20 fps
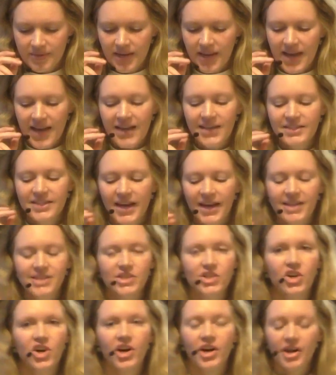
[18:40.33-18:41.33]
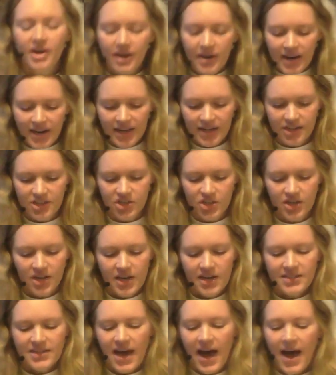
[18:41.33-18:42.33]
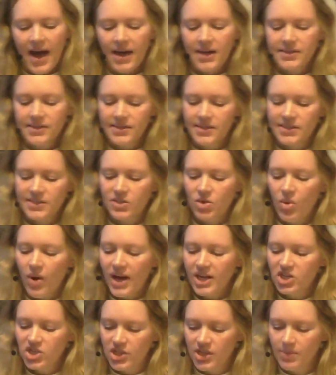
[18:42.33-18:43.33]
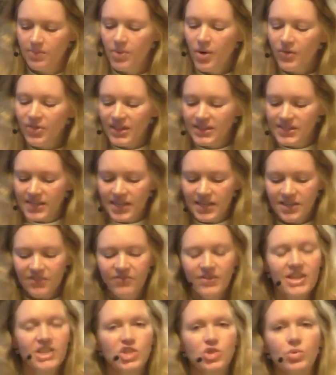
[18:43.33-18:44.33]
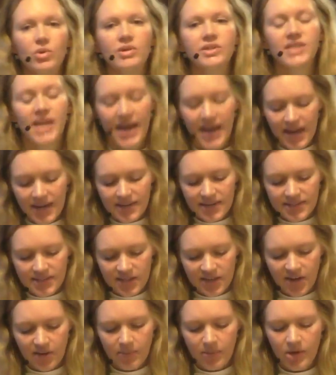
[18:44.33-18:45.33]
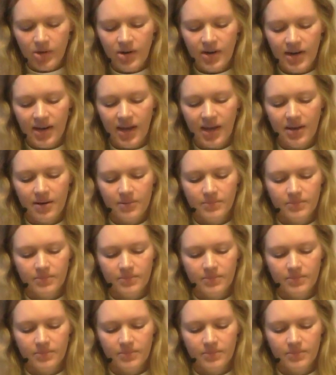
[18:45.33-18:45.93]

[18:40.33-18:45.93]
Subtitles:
It takes courage to ask this question, both as individuals and as a community.